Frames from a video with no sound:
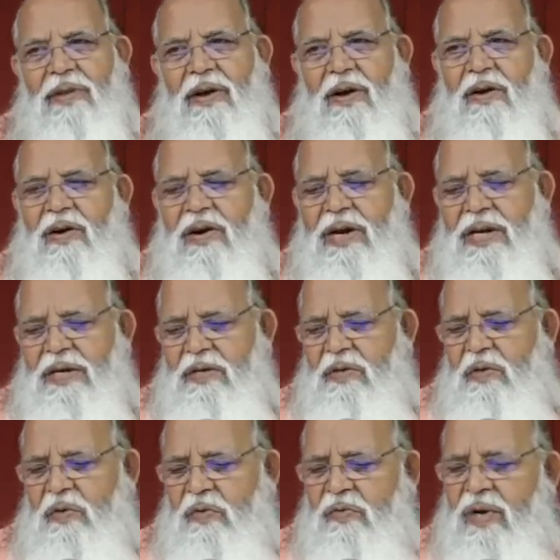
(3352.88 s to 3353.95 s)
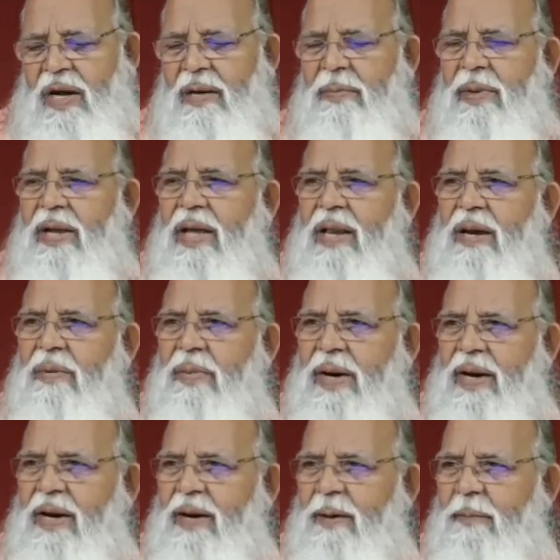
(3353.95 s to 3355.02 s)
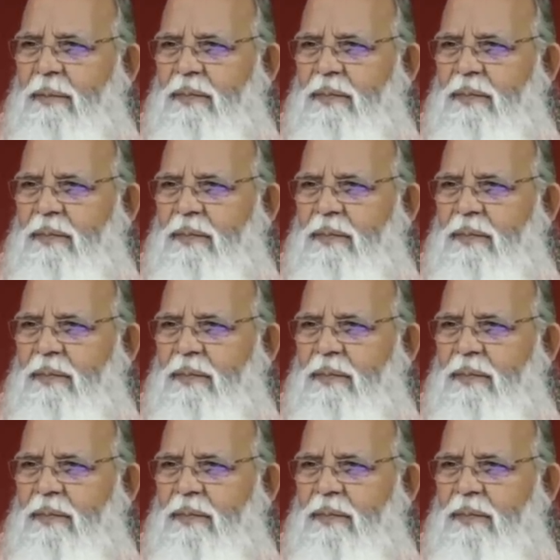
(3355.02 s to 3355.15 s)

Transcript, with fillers: According to Valmiki Ramayana,